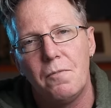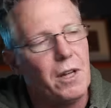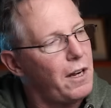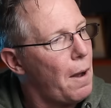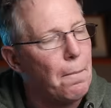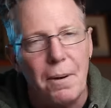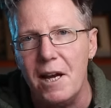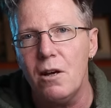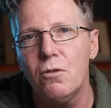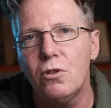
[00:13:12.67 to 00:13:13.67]
that
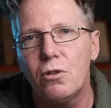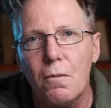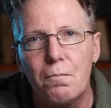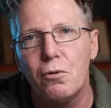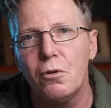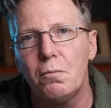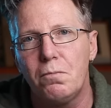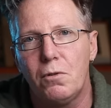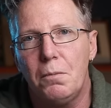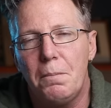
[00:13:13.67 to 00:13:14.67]
appeals to a broad
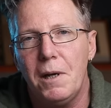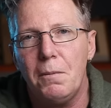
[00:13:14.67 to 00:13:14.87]
group of